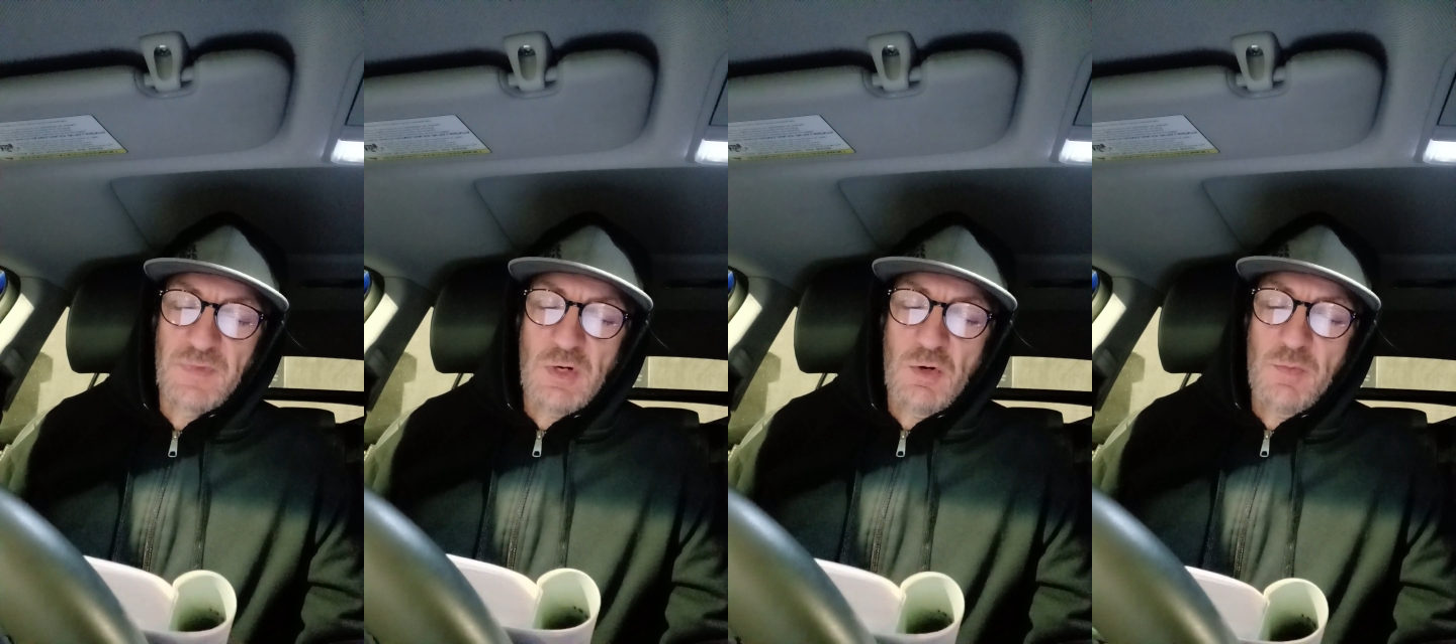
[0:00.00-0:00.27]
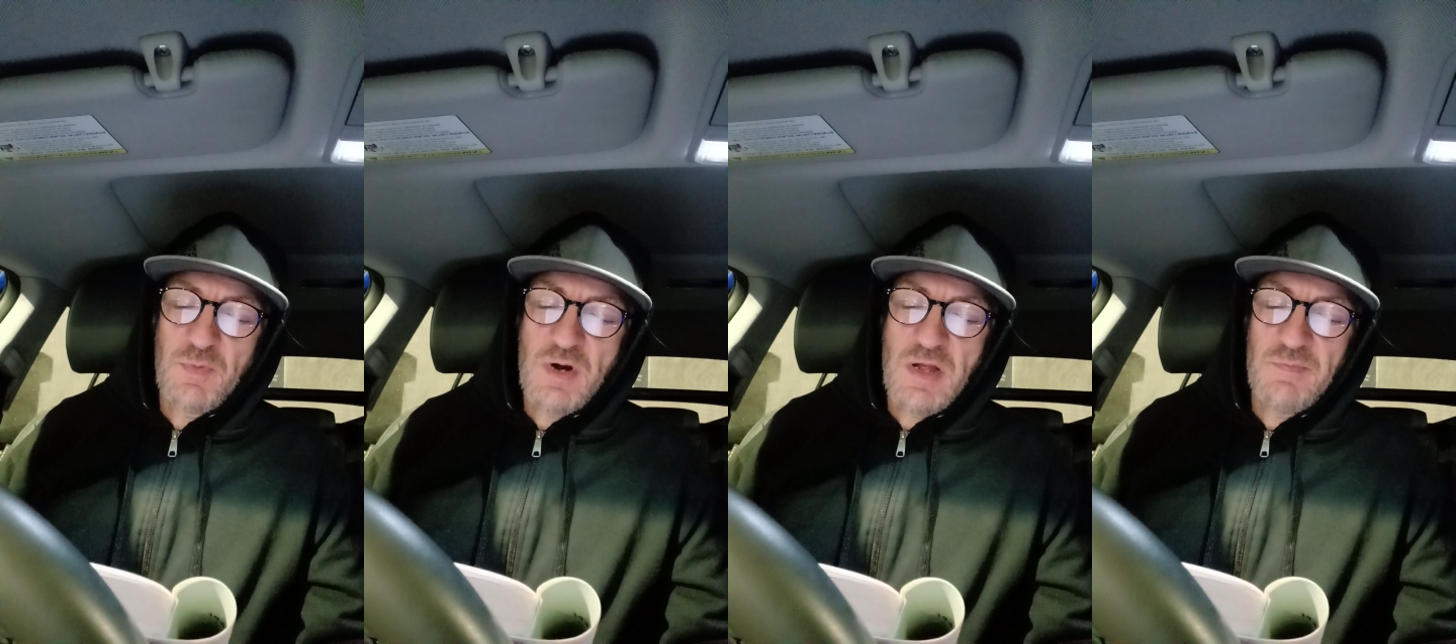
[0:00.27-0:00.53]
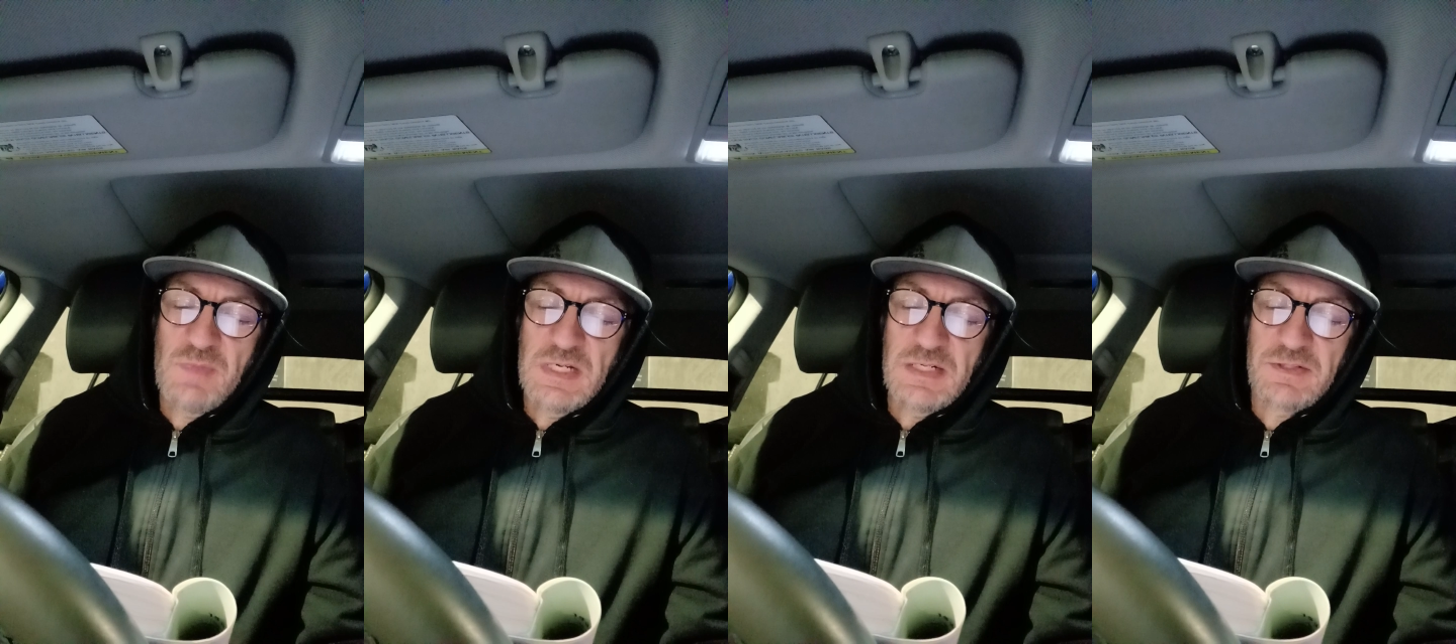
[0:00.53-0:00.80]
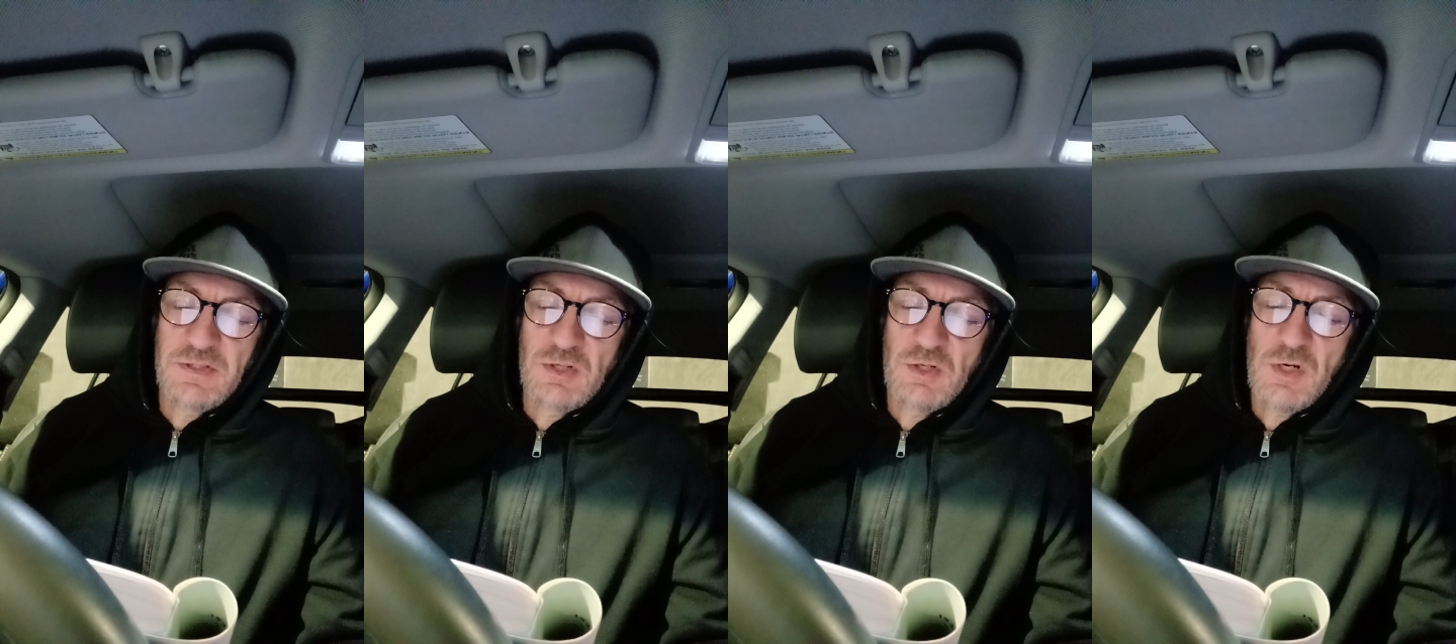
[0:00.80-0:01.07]
Her prime
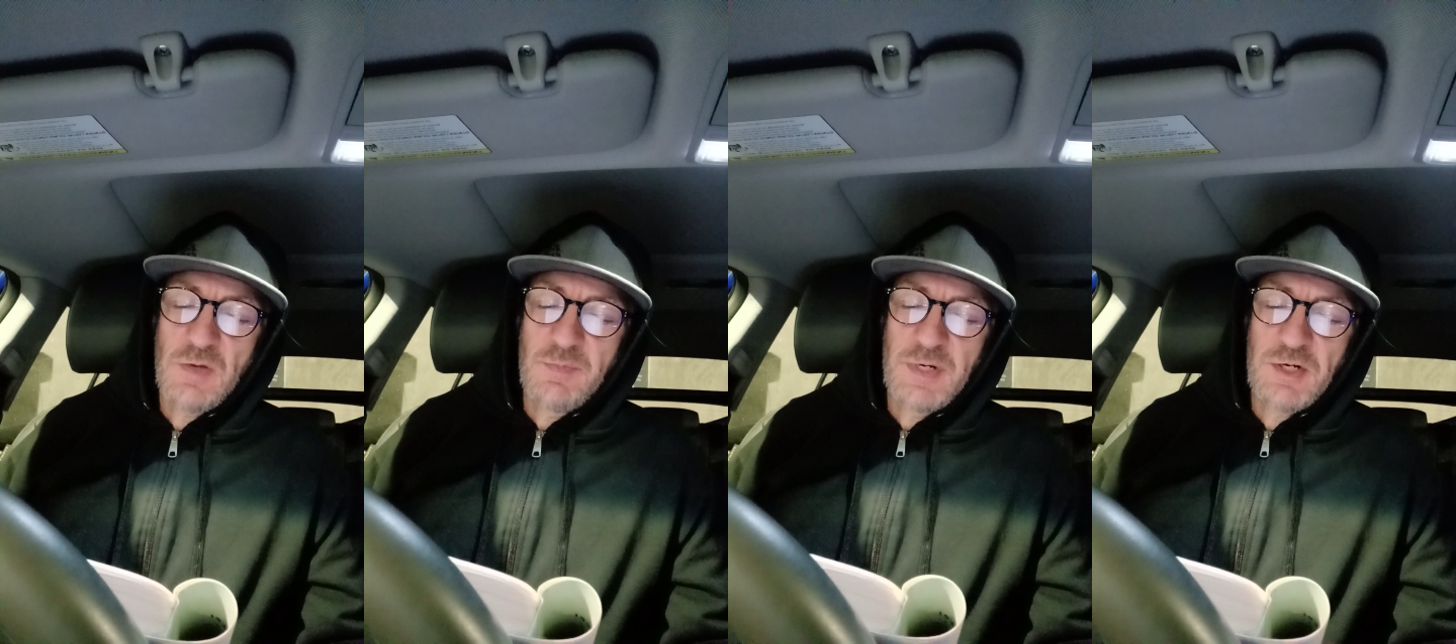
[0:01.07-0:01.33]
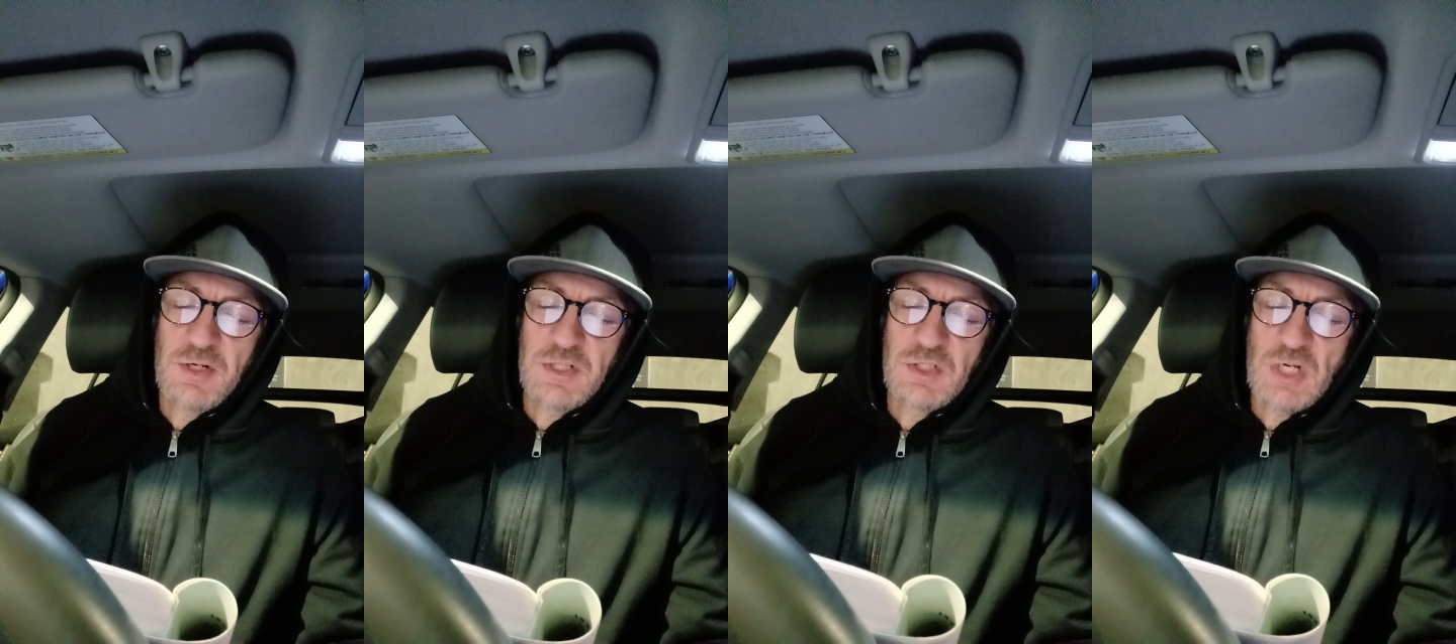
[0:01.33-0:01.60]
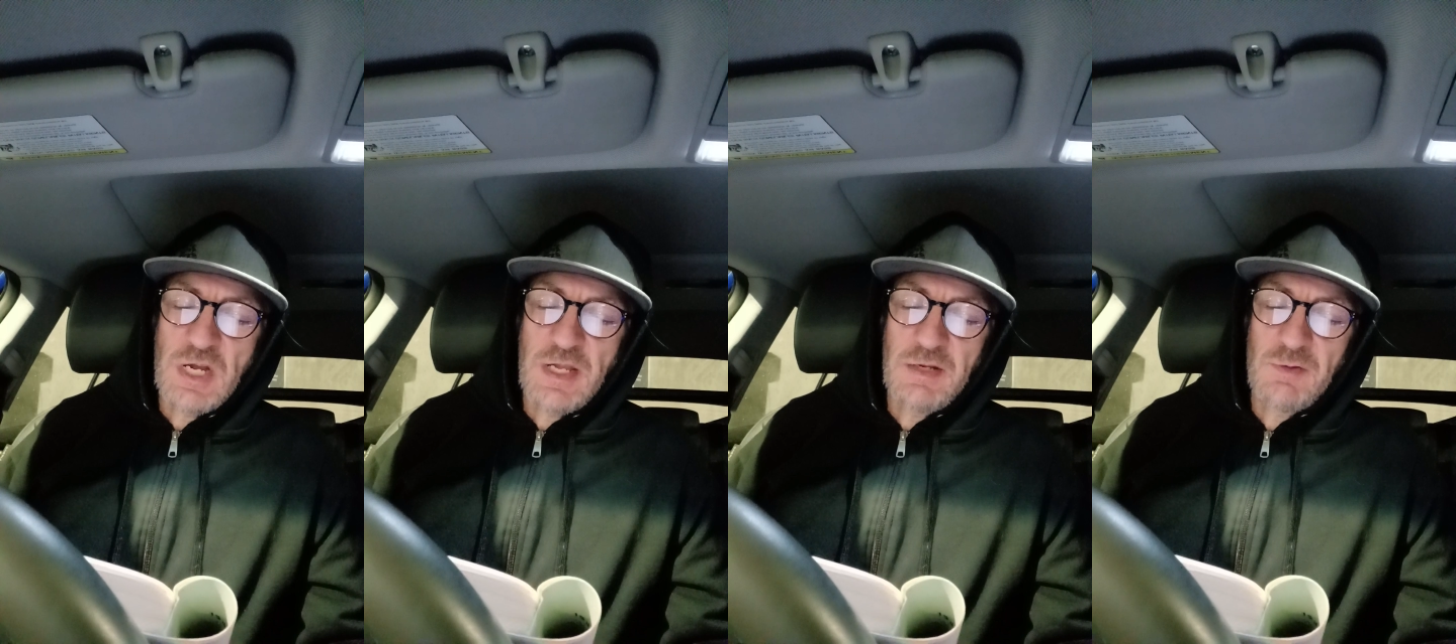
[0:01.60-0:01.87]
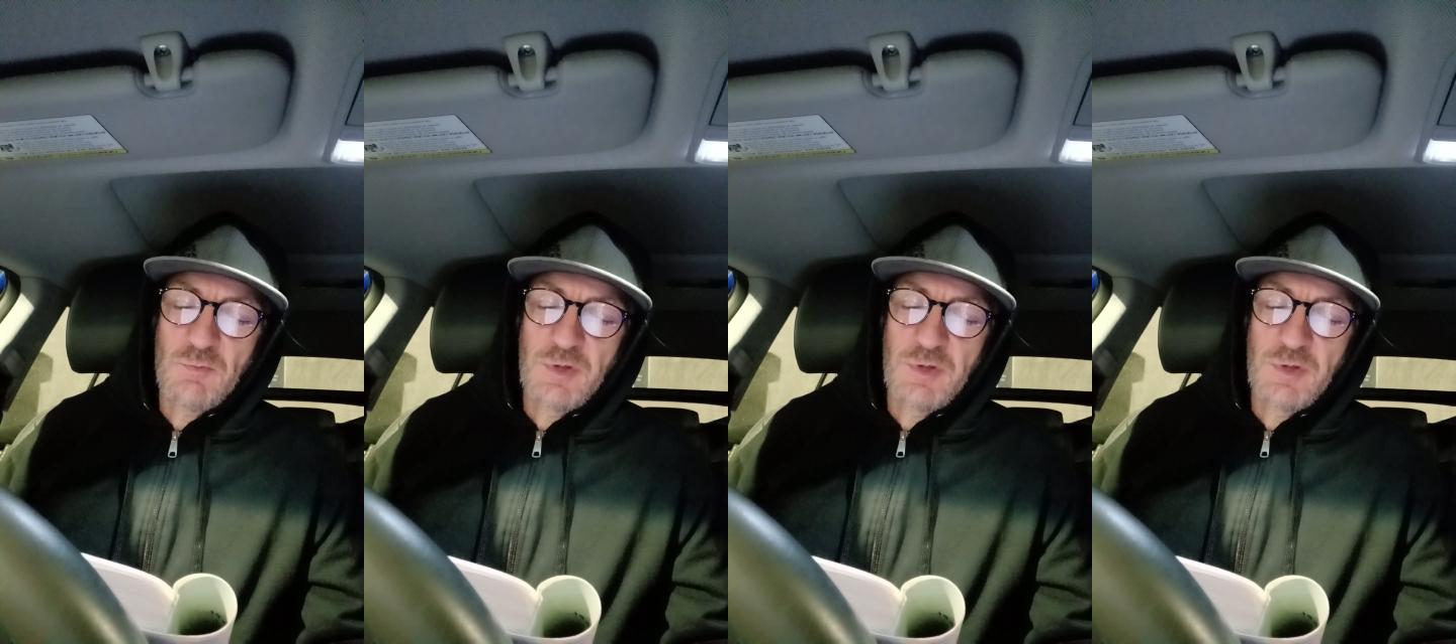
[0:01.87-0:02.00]
minister, a bearded giant